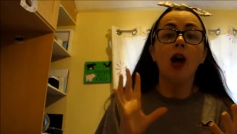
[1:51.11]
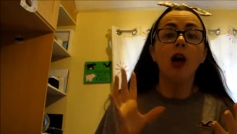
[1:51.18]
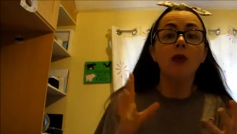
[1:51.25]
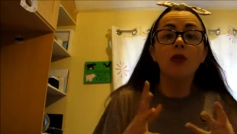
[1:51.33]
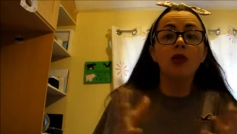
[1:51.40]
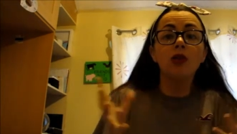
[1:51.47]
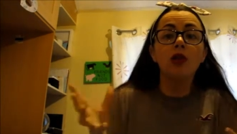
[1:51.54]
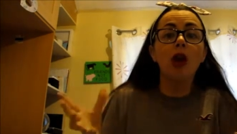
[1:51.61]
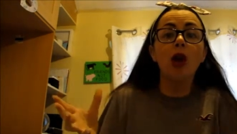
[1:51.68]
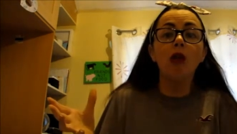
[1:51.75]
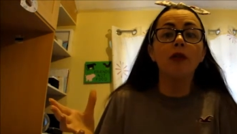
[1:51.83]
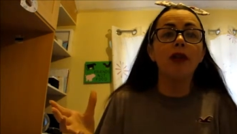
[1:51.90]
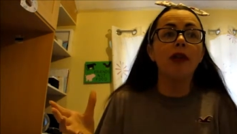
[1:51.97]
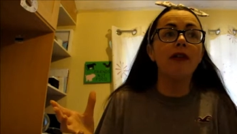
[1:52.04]
I was just
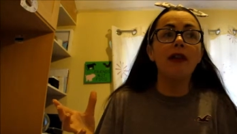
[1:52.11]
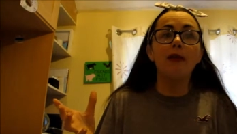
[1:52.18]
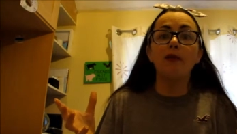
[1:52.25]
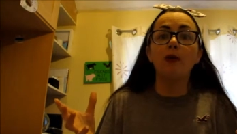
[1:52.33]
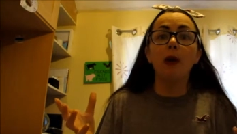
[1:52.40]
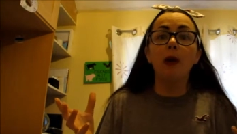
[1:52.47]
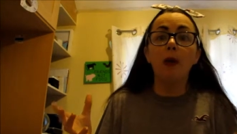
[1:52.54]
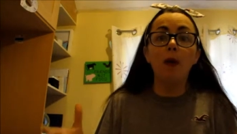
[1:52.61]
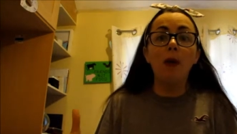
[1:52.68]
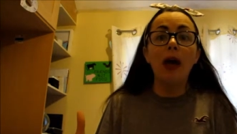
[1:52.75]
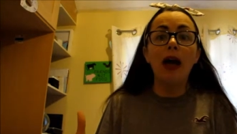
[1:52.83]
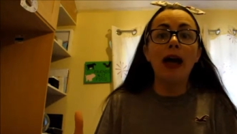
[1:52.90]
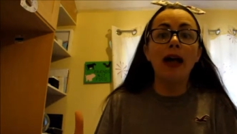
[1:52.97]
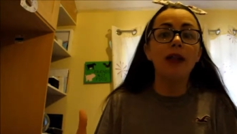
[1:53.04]
going around everywhere with
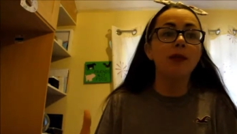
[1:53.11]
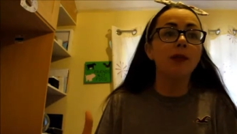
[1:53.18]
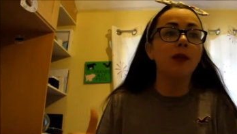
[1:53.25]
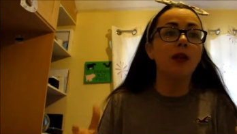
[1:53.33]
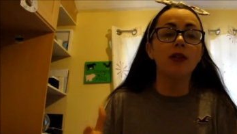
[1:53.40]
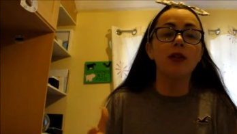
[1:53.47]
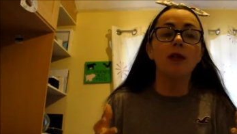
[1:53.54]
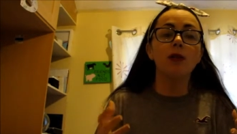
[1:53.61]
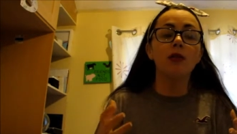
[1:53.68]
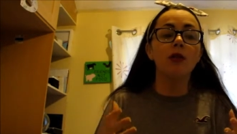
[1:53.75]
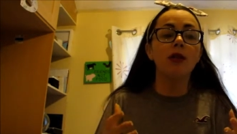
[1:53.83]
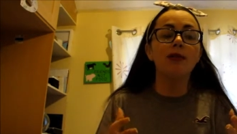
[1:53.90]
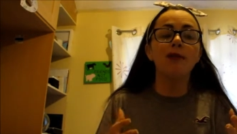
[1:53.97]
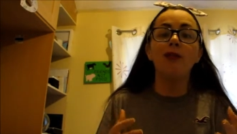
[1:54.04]
bags because I was
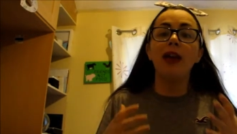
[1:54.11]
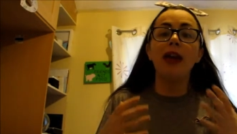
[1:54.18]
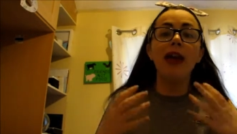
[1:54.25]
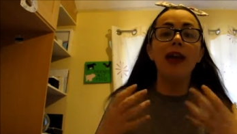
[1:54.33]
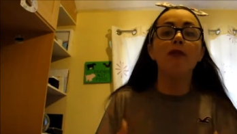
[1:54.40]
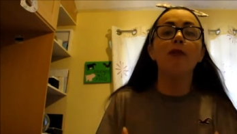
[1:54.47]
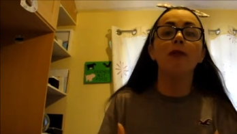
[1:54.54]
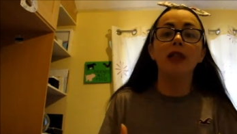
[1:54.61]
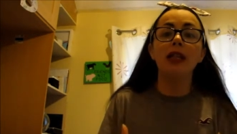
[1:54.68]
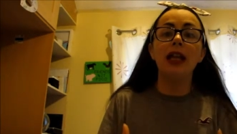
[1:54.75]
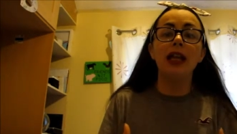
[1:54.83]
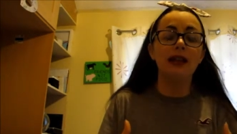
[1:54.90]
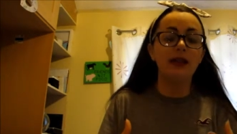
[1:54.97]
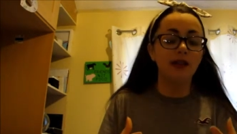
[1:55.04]
trying to fit
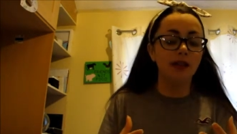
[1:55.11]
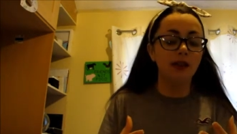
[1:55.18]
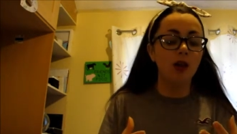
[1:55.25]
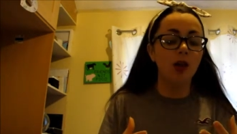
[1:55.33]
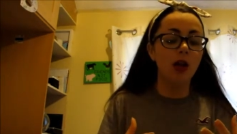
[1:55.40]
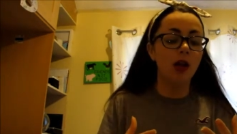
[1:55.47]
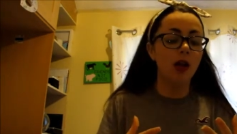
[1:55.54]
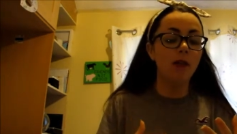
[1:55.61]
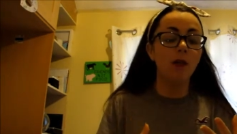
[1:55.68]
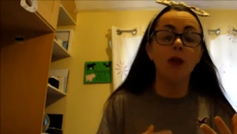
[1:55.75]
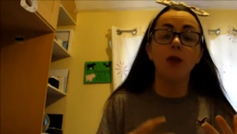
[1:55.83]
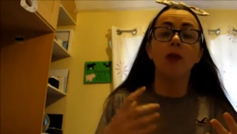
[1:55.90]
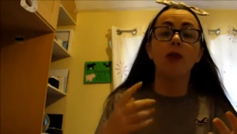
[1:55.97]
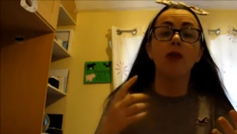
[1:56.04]
everybody in at the time.
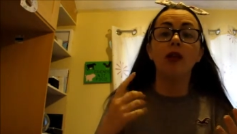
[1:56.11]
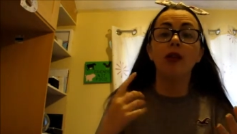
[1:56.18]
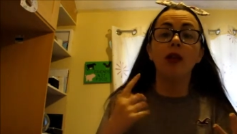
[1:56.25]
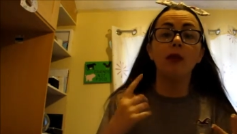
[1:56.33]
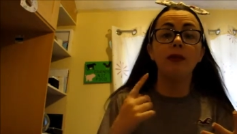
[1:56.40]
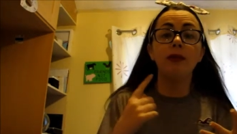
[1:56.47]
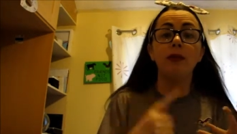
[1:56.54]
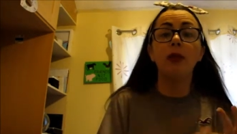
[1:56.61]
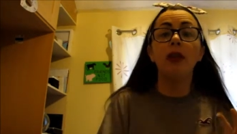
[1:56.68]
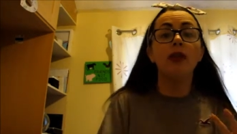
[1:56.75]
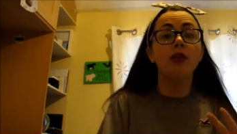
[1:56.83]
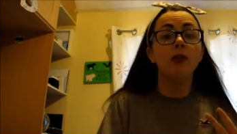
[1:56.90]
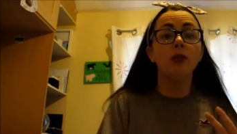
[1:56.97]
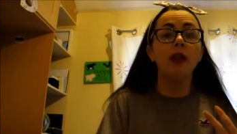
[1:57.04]
I was I was
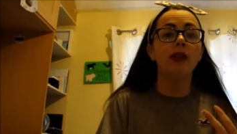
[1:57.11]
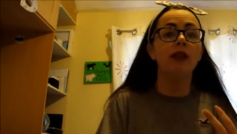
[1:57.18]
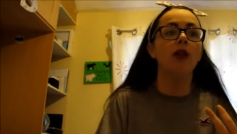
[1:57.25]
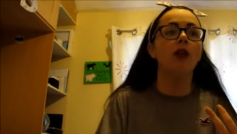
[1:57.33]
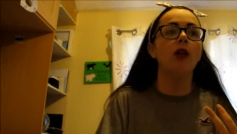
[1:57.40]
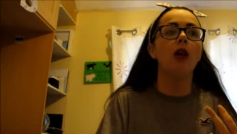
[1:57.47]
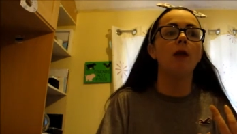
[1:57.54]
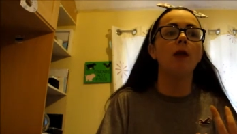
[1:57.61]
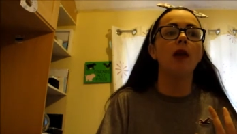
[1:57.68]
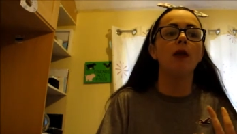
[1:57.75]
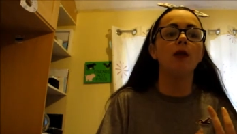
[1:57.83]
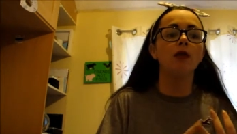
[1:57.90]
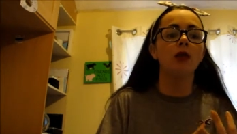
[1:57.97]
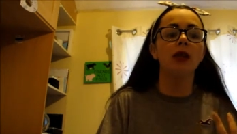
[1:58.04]
with someone at the time and
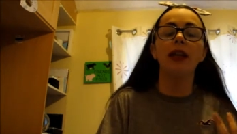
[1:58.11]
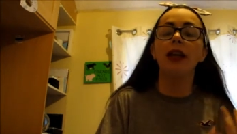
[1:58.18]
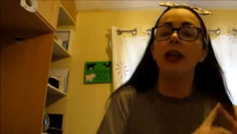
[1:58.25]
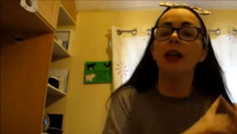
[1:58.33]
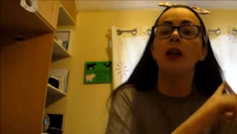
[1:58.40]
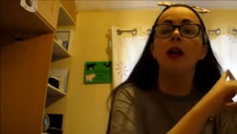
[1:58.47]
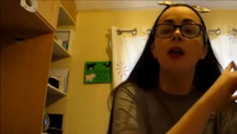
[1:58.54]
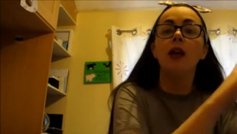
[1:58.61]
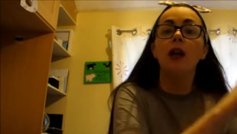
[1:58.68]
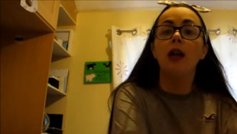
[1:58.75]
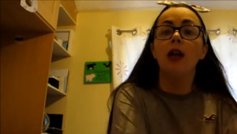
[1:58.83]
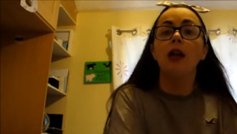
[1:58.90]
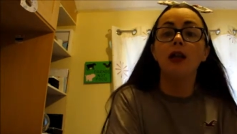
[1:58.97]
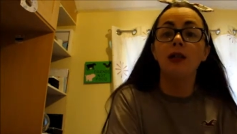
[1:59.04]
I was trying to get
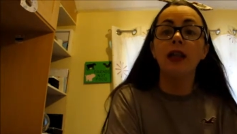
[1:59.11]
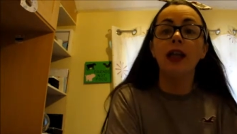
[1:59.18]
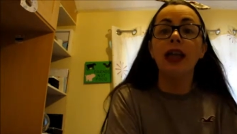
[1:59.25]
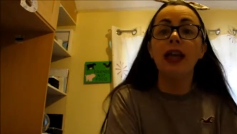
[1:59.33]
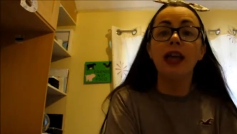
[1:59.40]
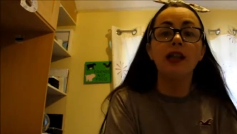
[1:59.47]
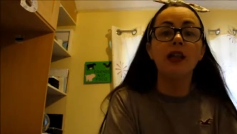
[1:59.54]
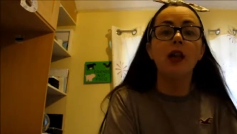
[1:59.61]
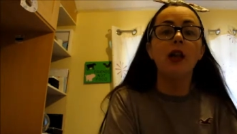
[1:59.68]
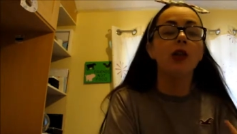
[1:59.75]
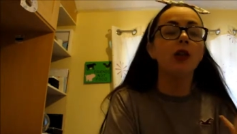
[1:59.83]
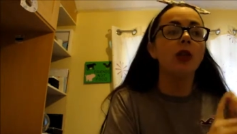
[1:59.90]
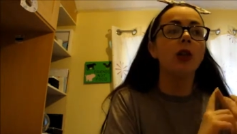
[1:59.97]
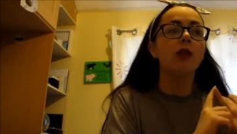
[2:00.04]
to his
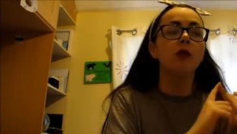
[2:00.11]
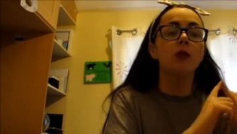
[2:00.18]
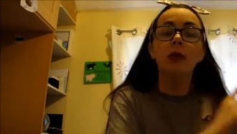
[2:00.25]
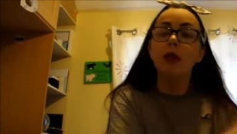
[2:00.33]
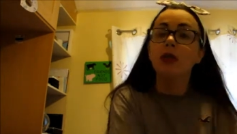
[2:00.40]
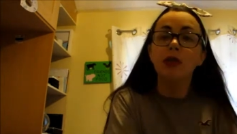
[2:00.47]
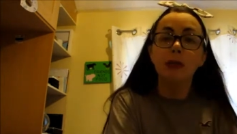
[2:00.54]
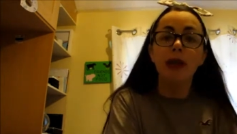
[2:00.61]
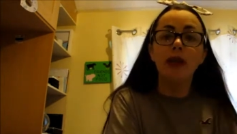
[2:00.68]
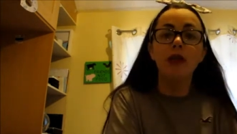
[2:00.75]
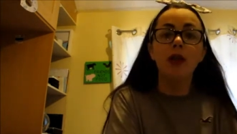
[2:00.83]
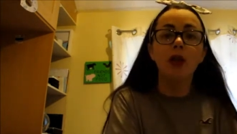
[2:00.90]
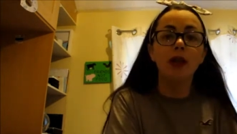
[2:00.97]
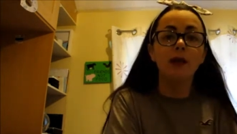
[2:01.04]
all the time so we could
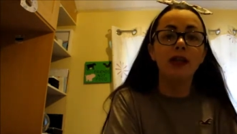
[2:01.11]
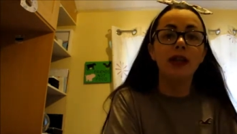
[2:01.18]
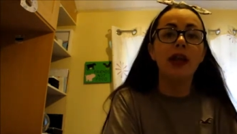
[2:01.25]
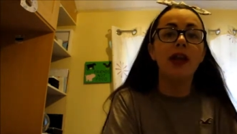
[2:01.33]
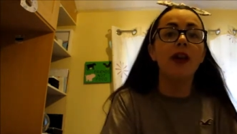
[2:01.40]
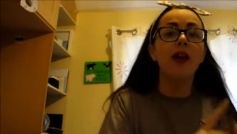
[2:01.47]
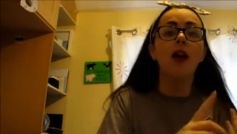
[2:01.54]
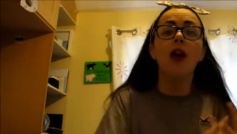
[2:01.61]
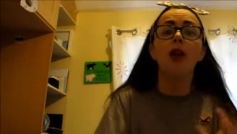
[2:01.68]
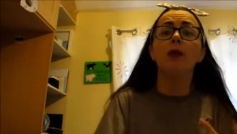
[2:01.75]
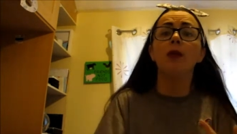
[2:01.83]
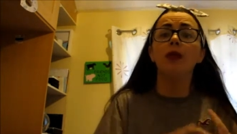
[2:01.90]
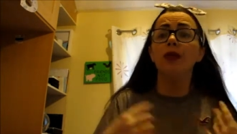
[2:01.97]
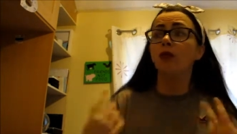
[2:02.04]
spend time together.
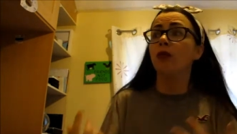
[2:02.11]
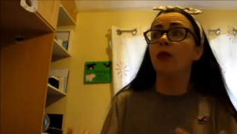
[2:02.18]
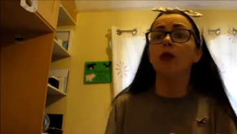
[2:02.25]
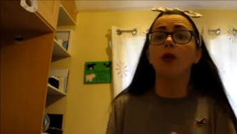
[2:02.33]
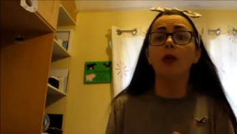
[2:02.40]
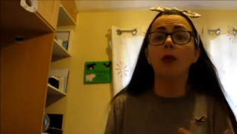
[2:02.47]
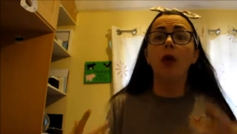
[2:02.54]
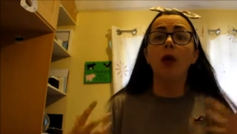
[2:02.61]
I was trying to come